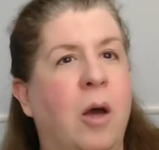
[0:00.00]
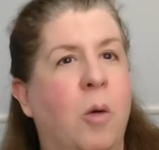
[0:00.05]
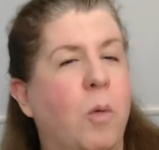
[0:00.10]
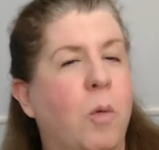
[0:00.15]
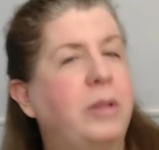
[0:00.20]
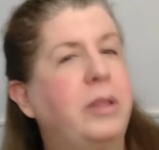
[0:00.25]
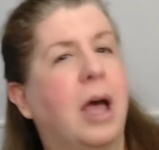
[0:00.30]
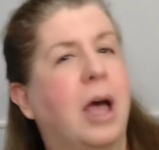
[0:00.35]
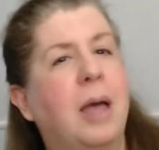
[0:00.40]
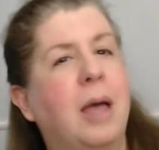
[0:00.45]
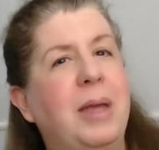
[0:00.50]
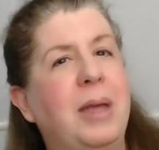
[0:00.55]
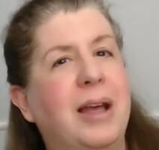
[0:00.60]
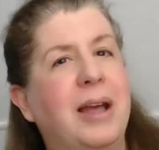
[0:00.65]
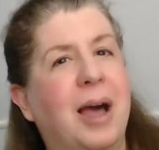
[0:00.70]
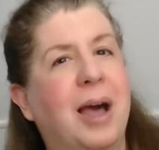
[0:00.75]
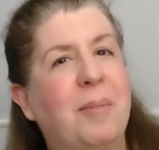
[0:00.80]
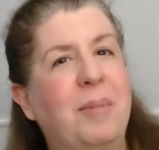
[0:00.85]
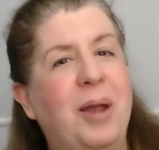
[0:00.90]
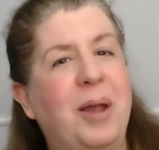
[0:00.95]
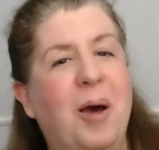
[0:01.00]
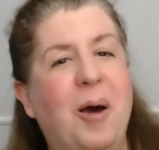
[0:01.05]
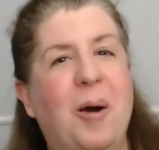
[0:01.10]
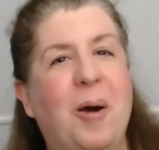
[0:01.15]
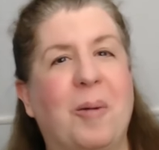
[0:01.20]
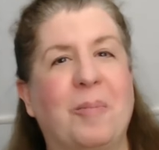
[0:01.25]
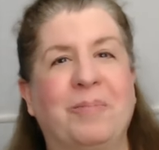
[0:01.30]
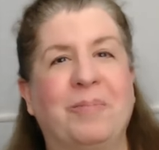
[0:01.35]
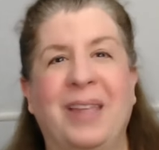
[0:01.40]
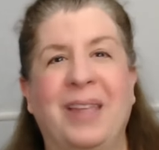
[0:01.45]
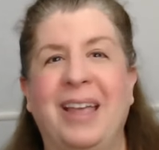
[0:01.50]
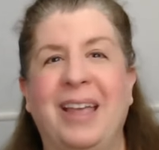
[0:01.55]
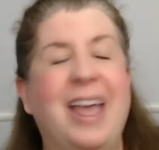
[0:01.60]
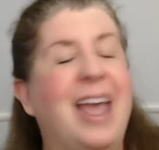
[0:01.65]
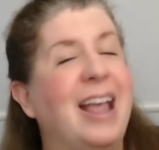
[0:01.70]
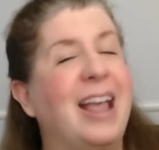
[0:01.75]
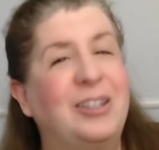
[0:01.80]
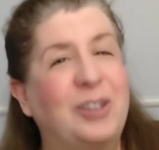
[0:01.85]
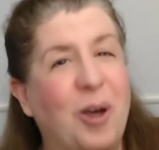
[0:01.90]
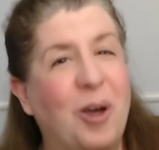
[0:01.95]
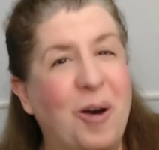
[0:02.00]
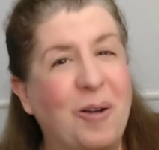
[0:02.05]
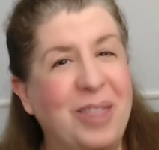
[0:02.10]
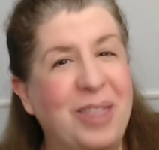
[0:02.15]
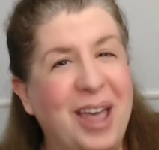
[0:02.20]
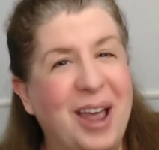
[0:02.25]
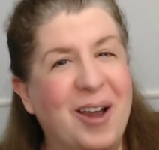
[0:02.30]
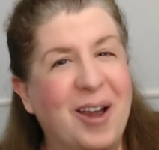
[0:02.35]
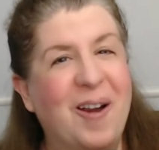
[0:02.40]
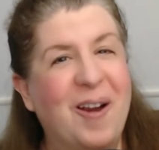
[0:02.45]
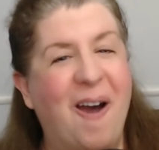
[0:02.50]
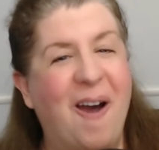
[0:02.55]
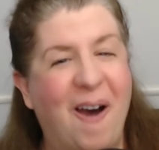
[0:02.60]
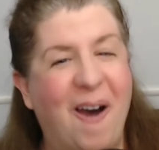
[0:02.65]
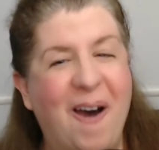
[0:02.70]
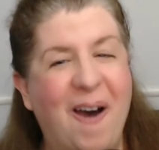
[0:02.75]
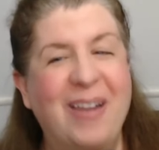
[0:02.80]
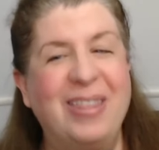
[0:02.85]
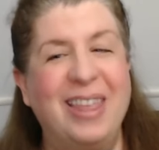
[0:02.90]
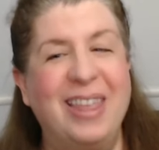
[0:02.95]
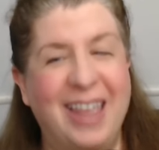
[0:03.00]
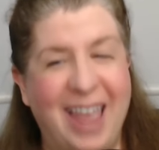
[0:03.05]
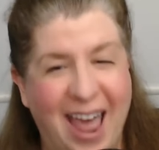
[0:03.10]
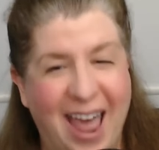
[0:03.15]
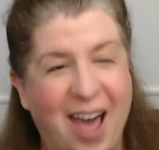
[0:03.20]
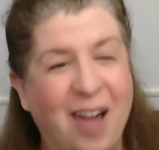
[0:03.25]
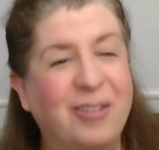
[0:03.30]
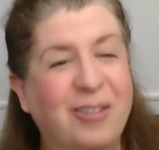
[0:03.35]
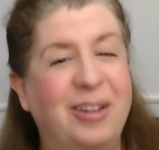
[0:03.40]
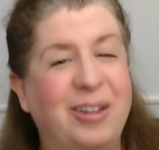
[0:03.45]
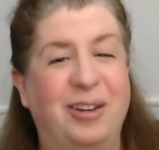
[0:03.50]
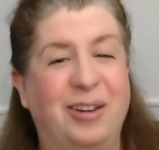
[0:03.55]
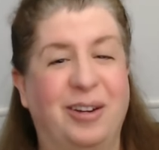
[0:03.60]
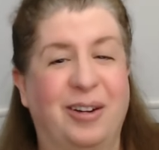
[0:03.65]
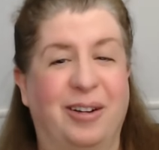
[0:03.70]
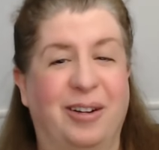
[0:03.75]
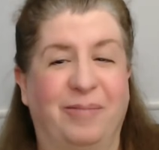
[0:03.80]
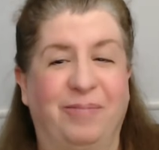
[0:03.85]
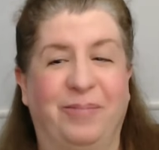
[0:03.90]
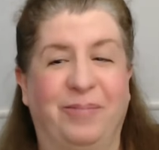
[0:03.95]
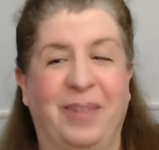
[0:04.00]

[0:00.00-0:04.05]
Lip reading: What time are you coming home?" It's all there on the calendar.